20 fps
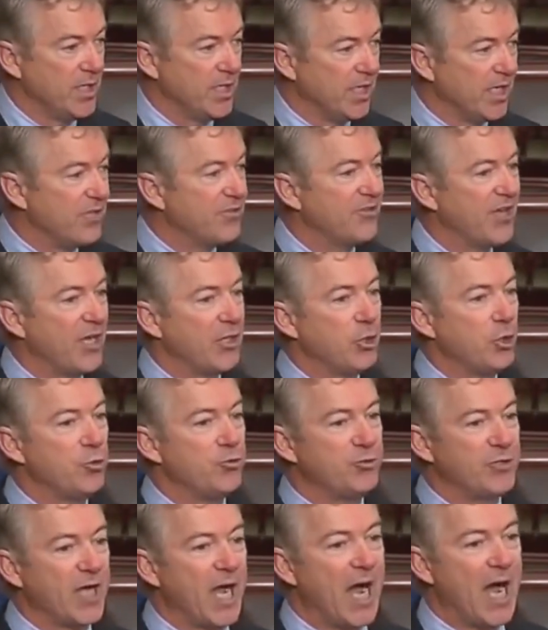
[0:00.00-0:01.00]
is that you
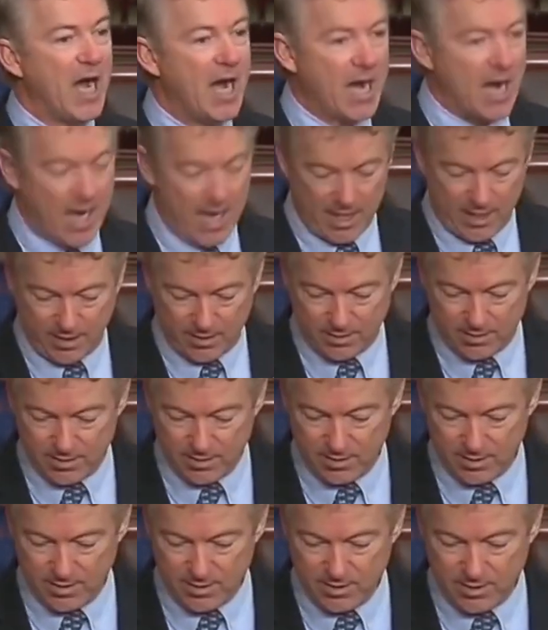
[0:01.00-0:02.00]
die.
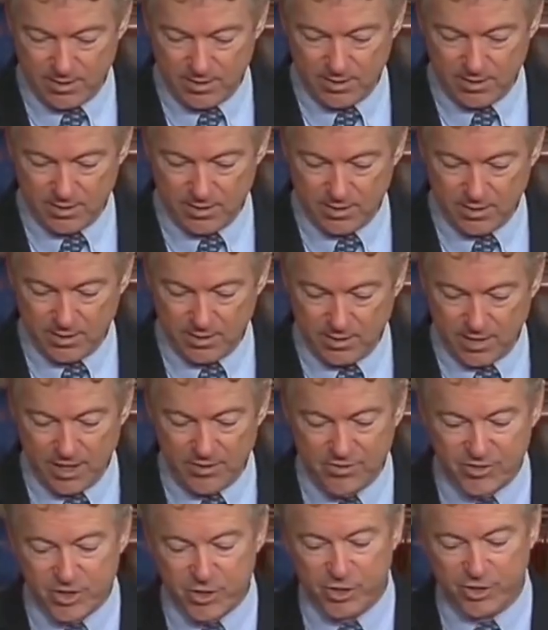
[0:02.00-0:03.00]

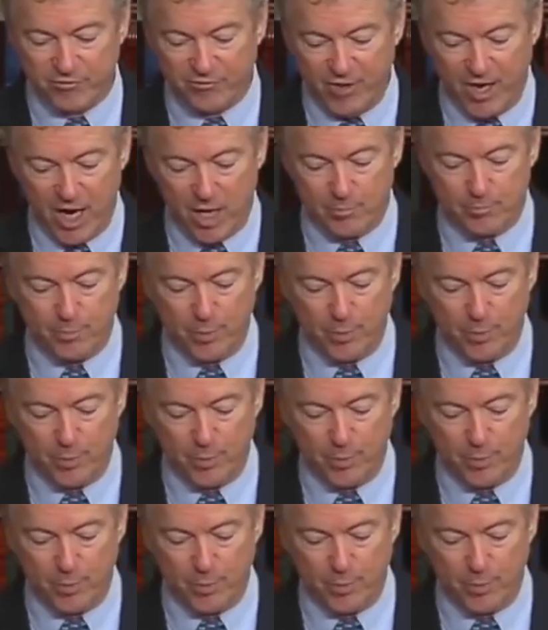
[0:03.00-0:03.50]
As this avowed